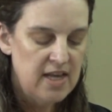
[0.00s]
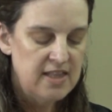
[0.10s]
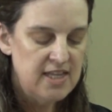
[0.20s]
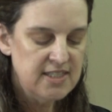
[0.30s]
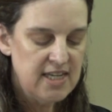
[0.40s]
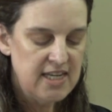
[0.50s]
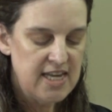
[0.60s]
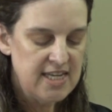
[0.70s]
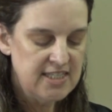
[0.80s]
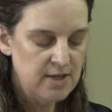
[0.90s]
This can
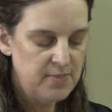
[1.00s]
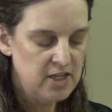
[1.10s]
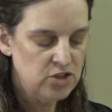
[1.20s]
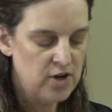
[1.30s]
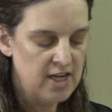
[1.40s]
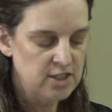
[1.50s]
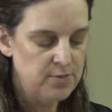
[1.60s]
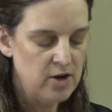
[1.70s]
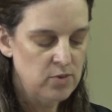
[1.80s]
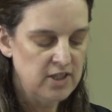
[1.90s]
easily be addressed
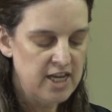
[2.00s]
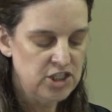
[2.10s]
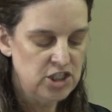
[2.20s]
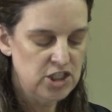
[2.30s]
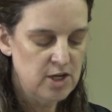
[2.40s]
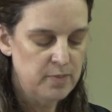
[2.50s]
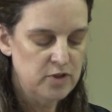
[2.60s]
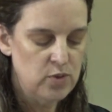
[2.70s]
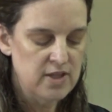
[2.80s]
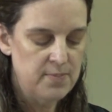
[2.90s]
by a relationship
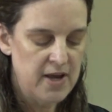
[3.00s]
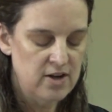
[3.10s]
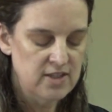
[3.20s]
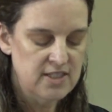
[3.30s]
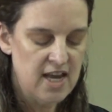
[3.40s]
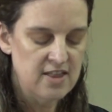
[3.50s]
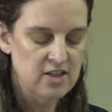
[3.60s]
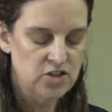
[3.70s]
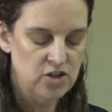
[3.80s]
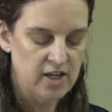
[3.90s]
between the parents and
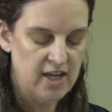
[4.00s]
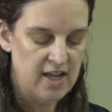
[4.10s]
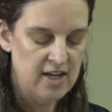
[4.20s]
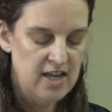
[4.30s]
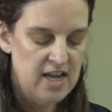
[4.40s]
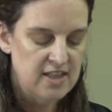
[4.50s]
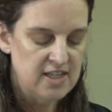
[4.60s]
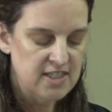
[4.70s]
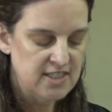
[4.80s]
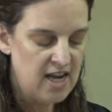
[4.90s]
the surrogate.
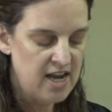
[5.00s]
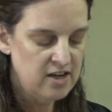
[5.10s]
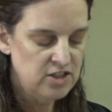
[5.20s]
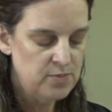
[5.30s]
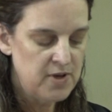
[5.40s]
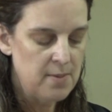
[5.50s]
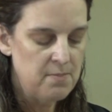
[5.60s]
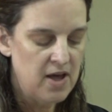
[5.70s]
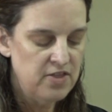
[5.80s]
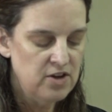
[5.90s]
The desire to be a
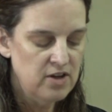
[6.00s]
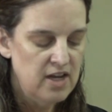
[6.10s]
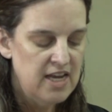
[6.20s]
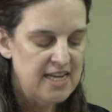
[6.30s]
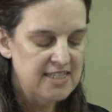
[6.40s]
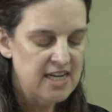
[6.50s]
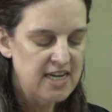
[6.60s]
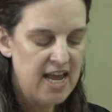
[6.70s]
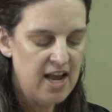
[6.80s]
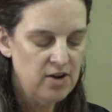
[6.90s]
mother is an
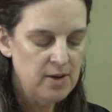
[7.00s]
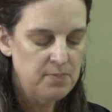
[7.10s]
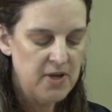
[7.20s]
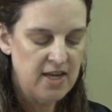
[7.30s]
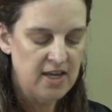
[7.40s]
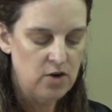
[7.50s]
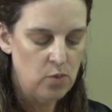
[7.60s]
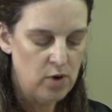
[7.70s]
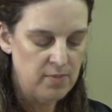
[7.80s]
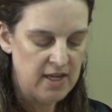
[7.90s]
inherent being in a
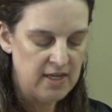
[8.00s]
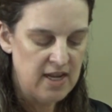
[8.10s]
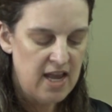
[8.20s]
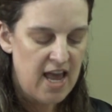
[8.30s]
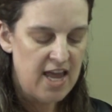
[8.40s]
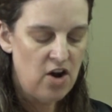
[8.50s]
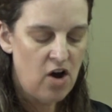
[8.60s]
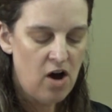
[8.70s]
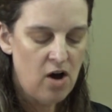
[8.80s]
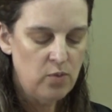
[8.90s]
woman, and
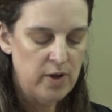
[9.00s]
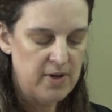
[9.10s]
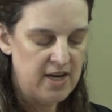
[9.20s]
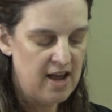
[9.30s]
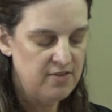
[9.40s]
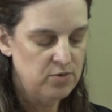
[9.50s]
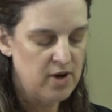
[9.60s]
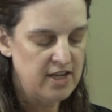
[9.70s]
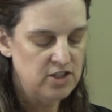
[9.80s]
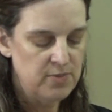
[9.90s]
all women have the
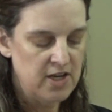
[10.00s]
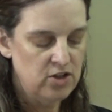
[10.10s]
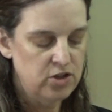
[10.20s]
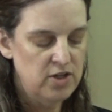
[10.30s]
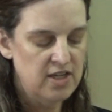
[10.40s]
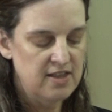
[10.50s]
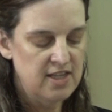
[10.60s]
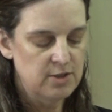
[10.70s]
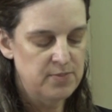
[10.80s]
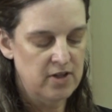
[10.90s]
right to be included in
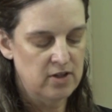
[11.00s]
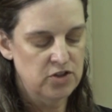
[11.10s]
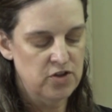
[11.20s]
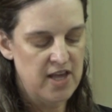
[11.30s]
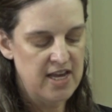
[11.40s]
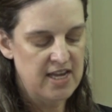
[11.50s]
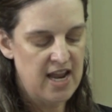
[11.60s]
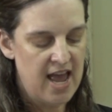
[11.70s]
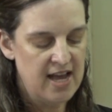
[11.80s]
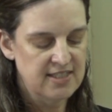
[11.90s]
this bill so they
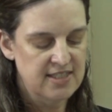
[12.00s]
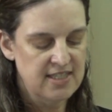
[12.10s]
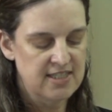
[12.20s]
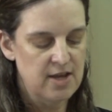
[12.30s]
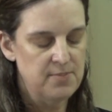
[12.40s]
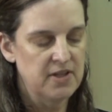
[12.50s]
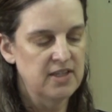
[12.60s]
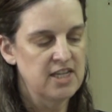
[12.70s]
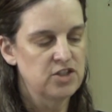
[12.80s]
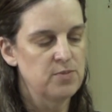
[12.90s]
can access the
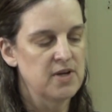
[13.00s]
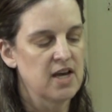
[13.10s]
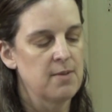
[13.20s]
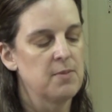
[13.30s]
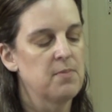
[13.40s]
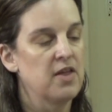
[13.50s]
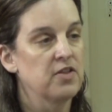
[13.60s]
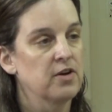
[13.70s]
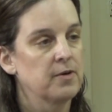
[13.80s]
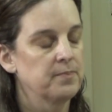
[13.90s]
ability to become a
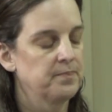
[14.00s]
mother.